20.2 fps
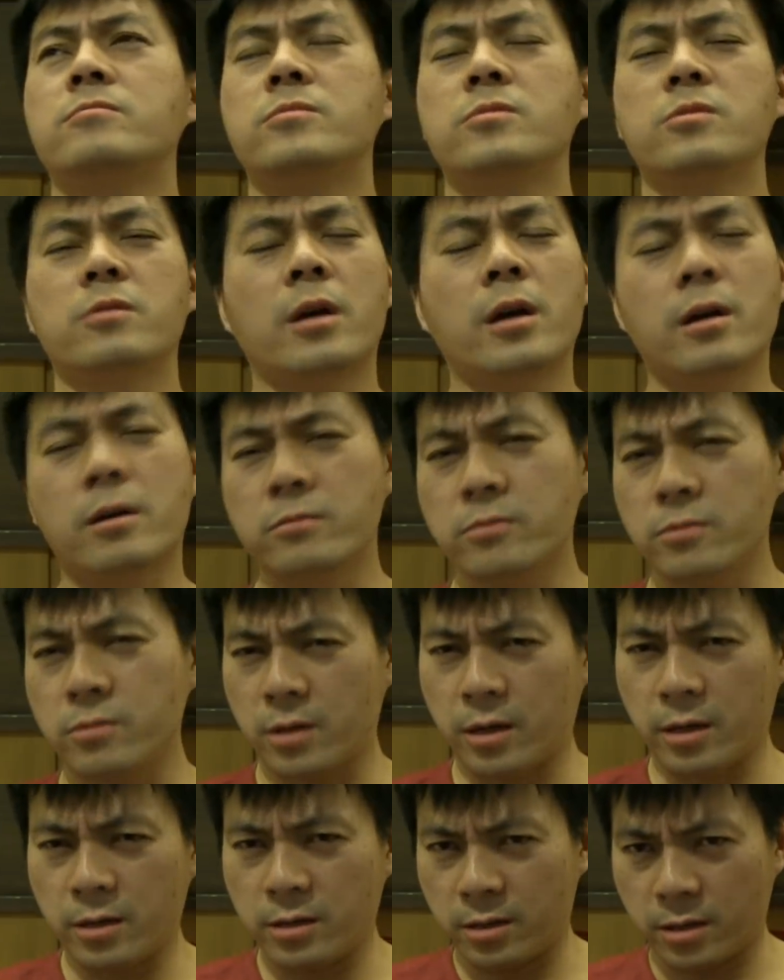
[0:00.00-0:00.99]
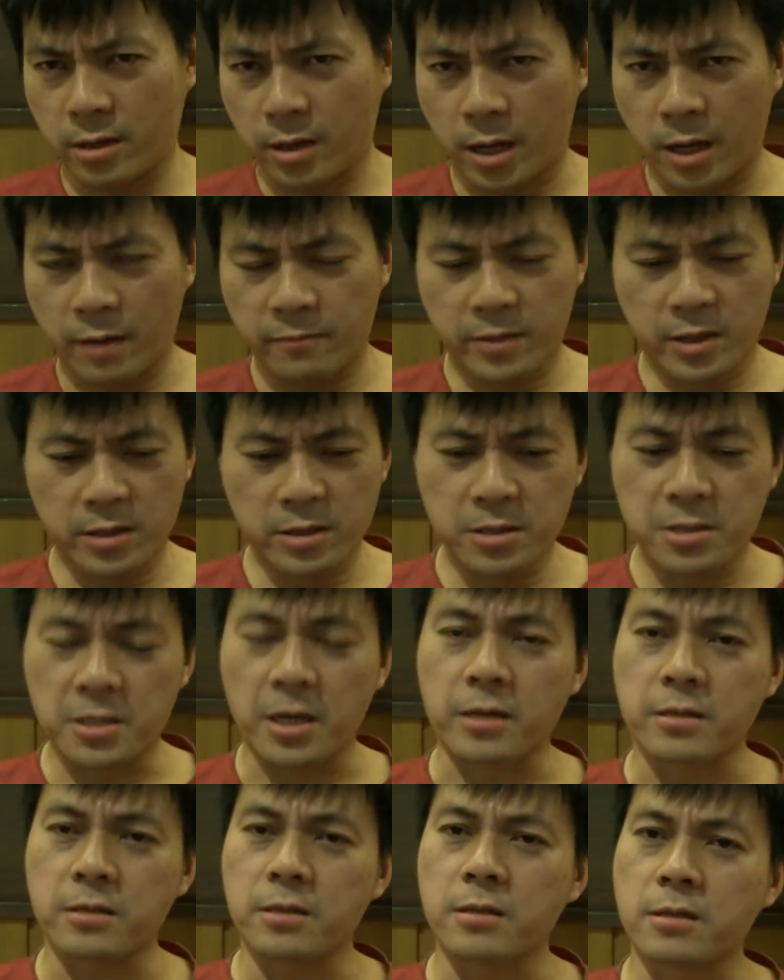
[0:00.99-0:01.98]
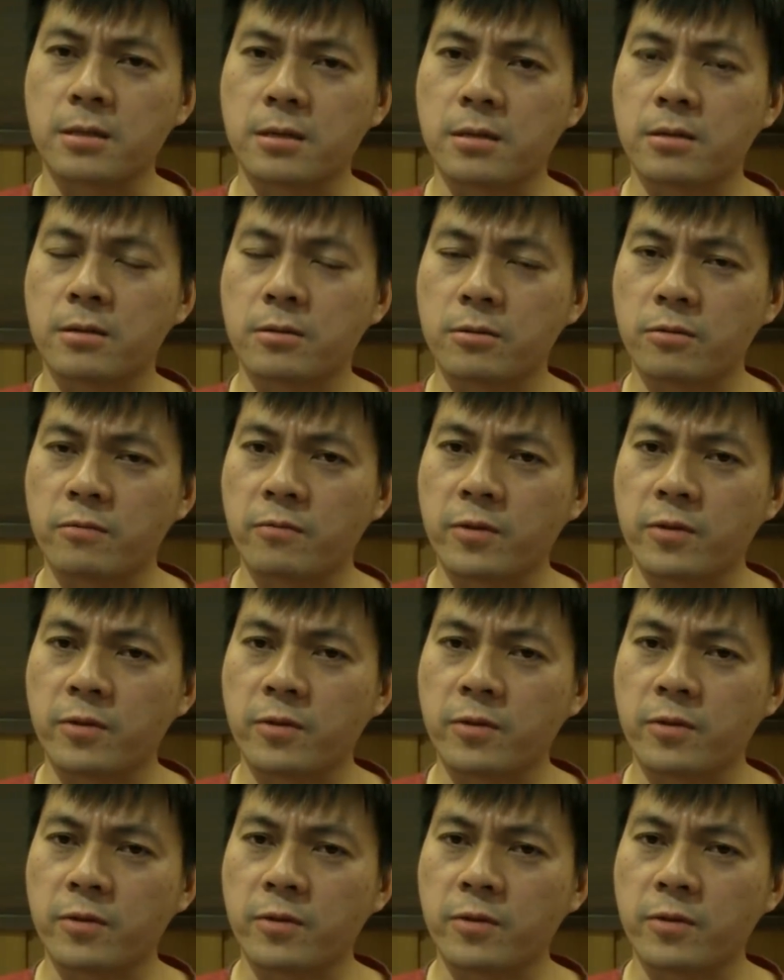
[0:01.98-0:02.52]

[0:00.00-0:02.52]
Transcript: I have insight in the